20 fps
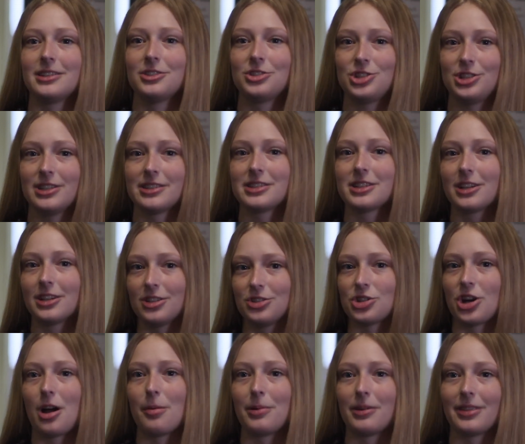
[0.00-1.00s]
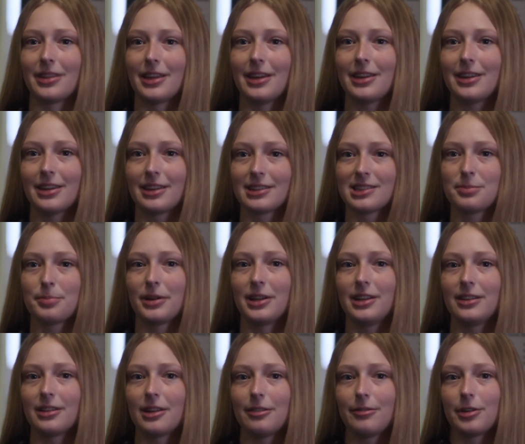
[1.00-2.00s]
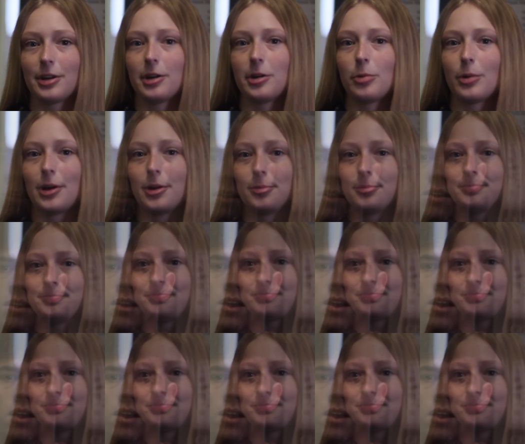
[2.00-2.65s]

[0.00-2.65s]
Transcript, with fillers: and she does a good job on like explaining that very well.